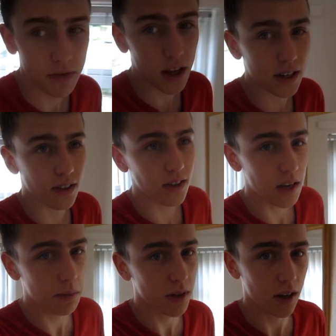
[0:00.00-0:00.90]
that it's the
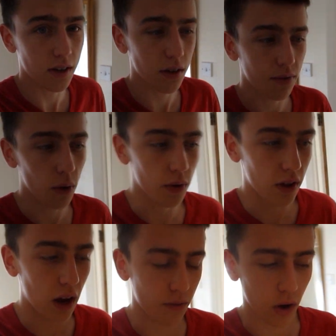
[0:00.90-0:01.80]
same size as the folder
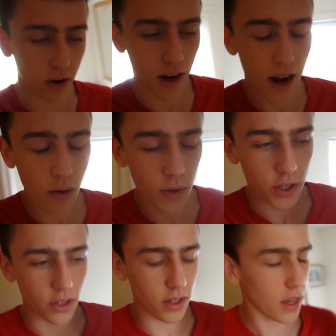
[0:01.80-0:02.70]
that I've got now, which is